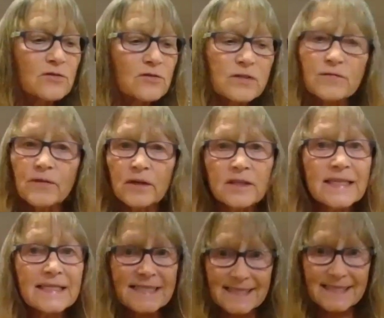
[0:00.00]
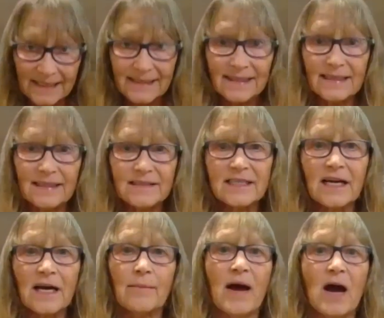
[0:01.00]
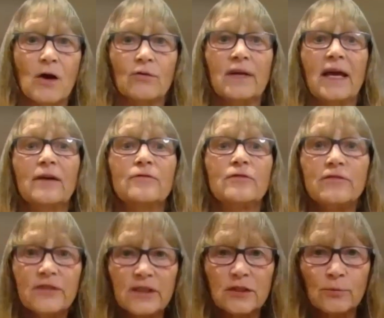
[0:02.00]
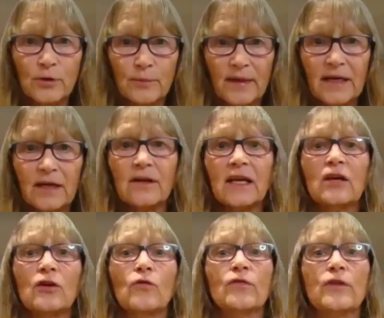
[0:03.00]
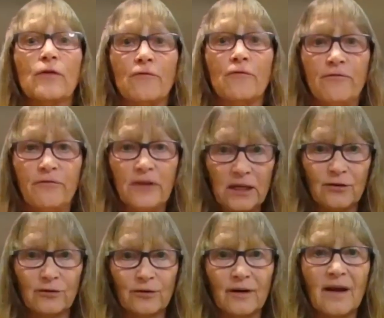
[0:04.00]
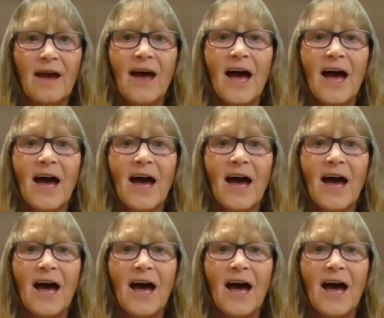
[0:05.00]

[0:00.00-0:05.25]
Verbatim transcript: So it's very exciting to come out and feel prepared and get over the fear